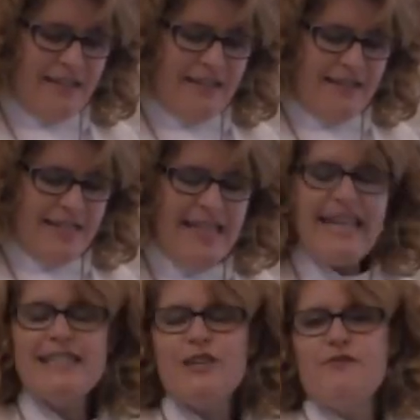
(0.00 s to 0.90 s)
The
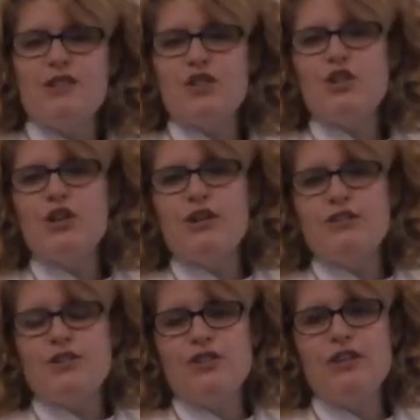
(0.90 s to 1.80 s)
saints of the
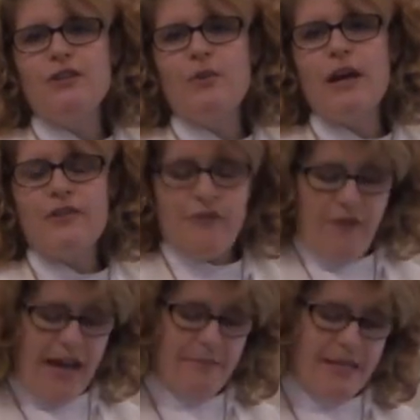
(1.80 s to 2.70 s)
church, whether
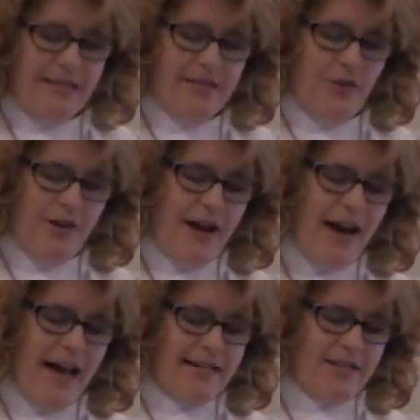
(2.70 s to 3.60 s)
famous or
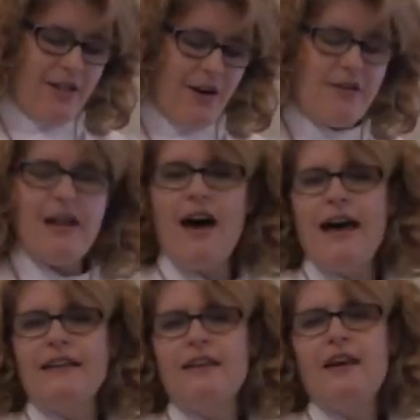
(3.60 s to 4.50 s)
not, are
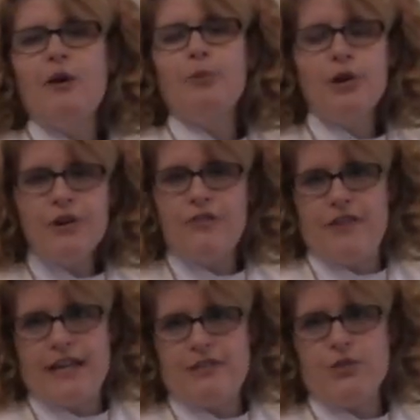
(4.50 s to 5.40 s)
not
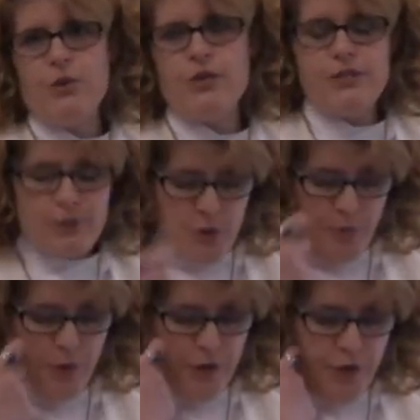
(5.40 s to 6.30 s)
perfect or
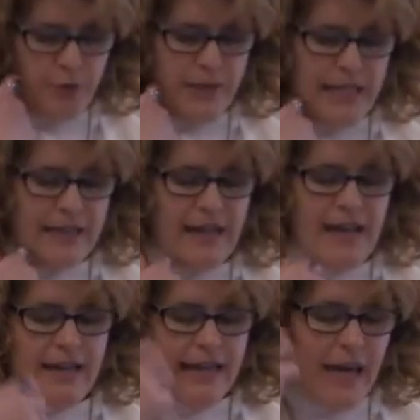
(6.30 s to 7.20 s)
superhuman,
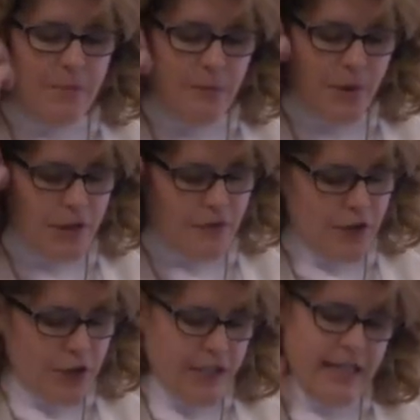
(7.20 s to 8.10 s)
capable of
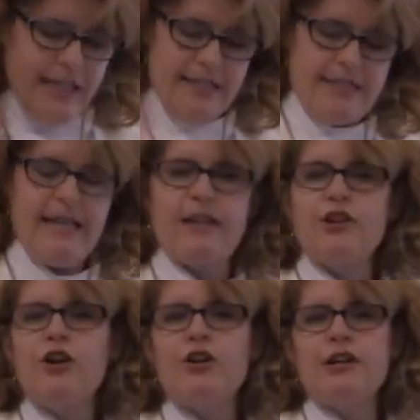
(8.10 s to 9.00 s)
goodness and
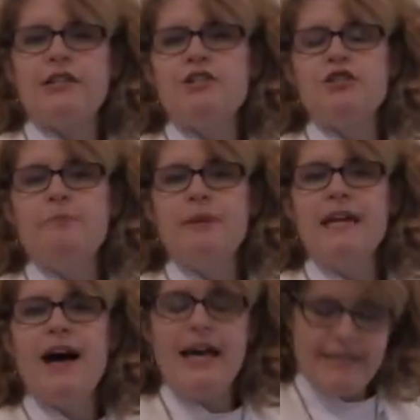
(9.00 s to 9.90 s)
courage
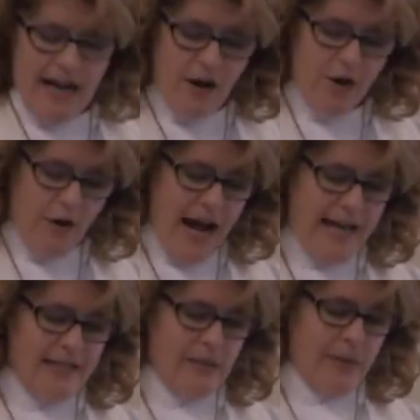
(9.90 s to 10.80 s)
beyond our
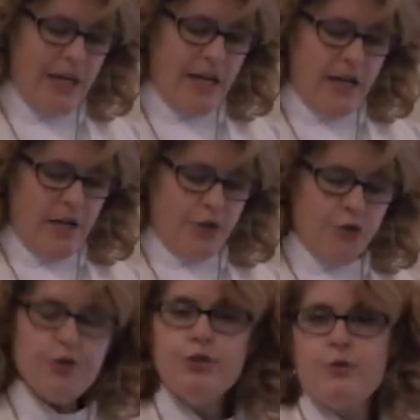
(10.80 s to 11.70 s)
grasp.
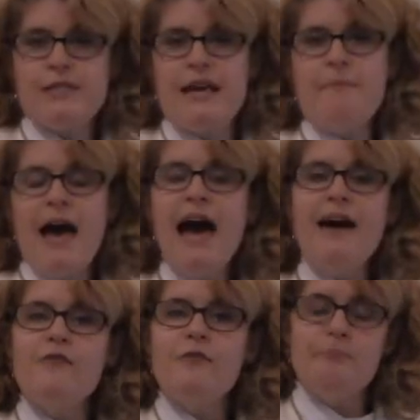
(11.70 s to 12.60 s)
True, some
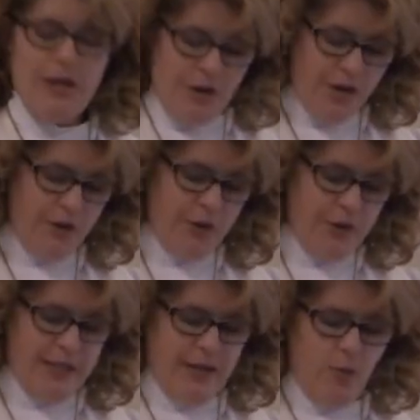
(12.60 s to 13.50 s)
have
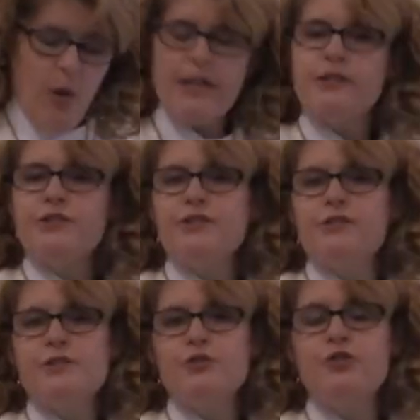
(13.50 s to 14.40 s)
miracles and
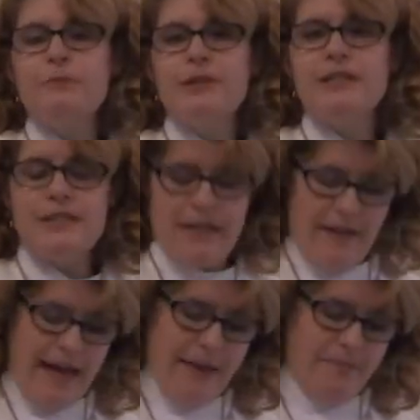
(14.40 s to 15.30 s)
wonders attributed to
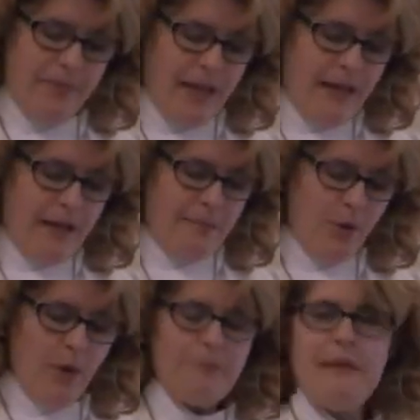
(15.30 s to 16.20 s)
them,
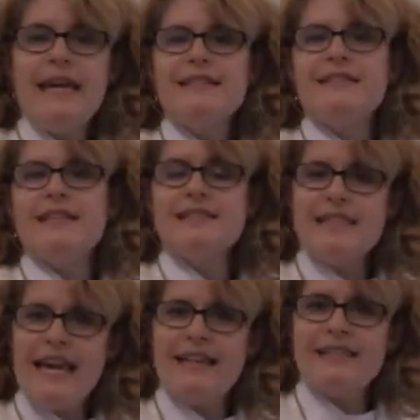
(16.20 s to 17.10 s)
but what makes a
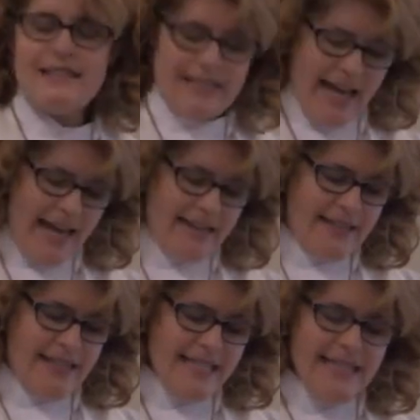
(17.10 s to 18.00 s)
saint
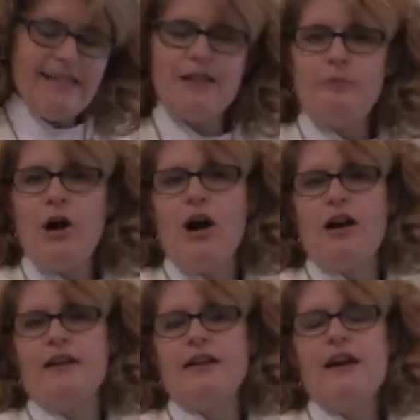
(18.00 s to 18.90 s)
isn't the
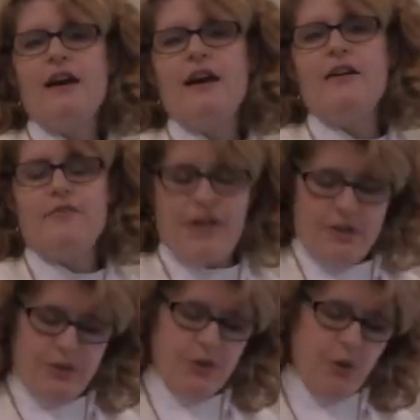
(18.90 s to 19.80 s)
part of their
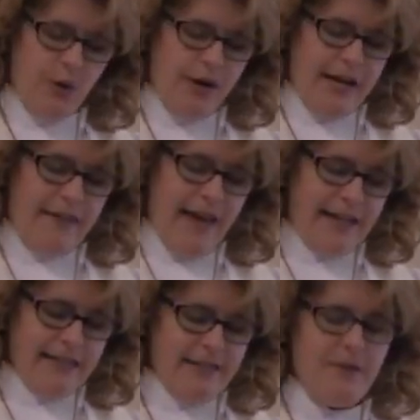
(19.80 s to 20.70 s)
story that
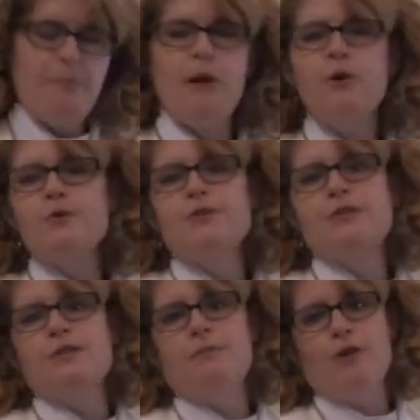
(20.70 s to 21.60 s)
is the
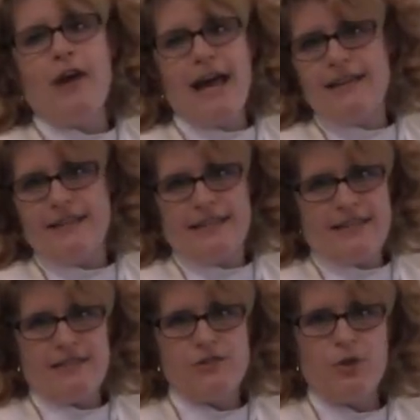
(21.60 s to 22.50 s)
most
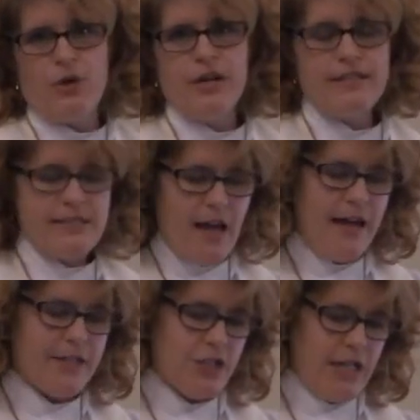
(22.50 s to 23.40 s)
miraculous or
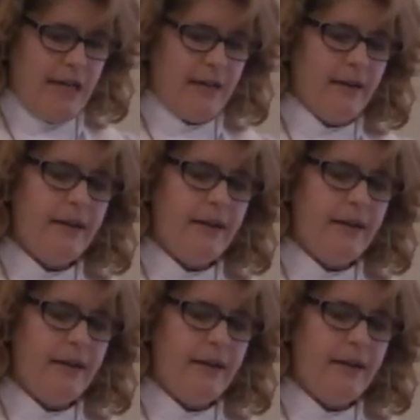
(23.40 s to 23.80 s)
astonishing.